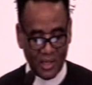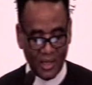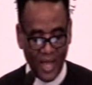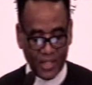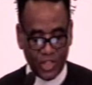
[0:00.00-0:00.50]

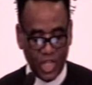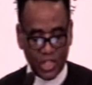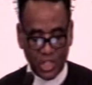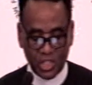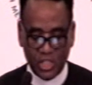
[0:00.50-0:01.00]
And
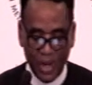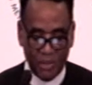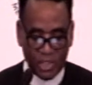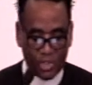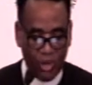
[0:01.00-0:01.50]
Jesus
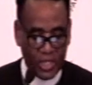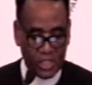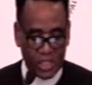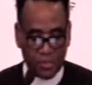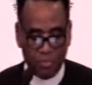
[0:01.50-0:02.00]
demonstrates
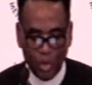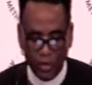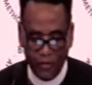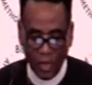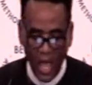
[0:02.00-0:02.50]
this
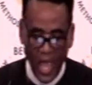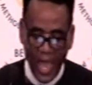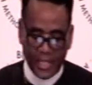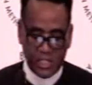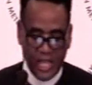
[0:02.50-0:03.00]
beautiful
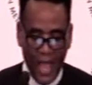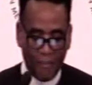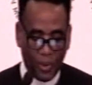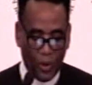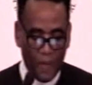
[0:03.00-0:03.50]

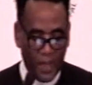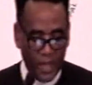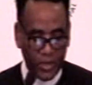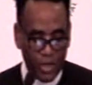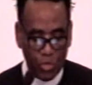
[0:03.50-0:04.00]
example
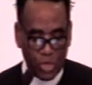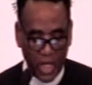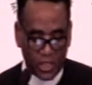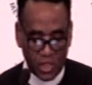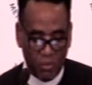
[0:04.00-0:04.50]
in the New
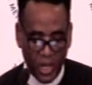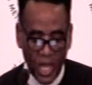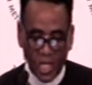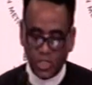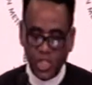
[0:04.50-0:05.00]
Testament.
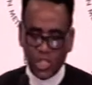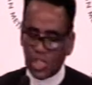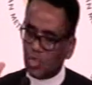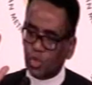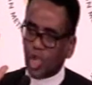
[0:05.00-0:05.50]

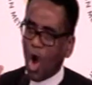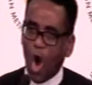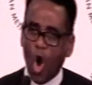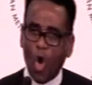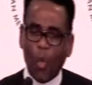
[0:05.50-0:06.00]
Jesus was
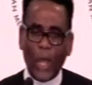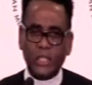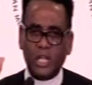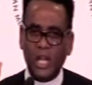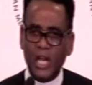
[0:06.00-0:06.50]

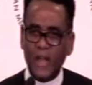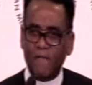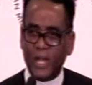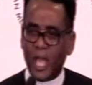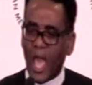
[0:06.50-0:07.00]
always
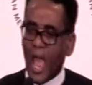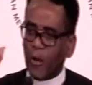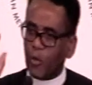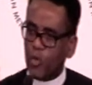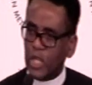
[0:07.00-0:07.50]
living
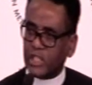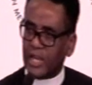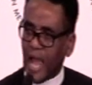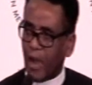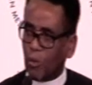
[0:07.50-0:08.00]
and
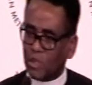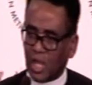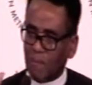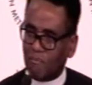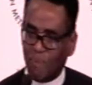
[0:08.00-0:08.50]
reaching out with
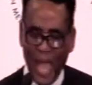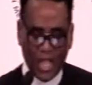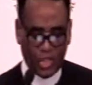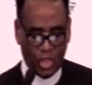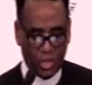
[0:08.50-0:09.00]

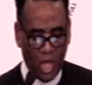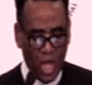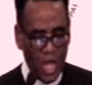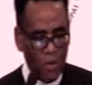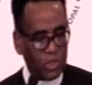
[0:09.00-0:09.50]
compassion.
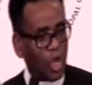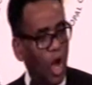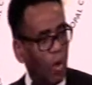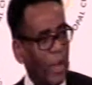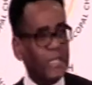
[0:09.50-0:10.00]
He was
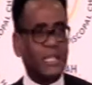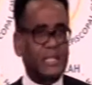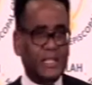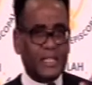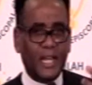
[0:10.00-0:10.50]
always
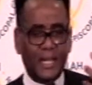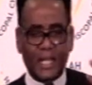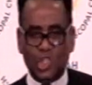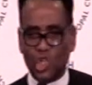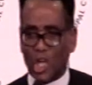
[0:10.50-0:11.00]

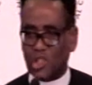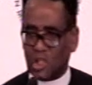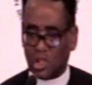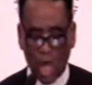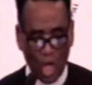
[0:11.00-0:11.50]
extending
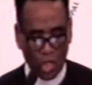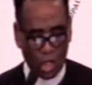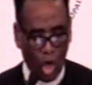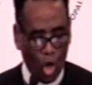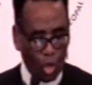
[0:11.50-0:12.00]
justice to
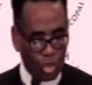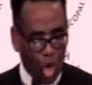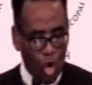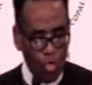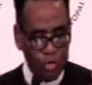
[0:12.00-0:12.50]
those
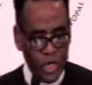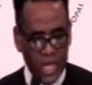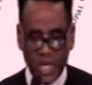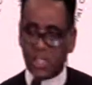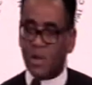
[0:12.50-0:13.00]
who
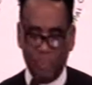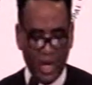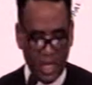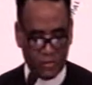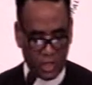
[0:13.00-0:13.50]
needed to be
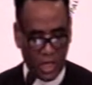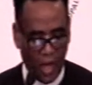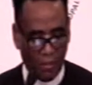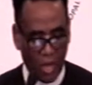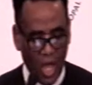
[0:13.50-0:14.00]
lifted
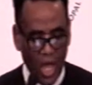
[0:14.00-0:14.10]
up.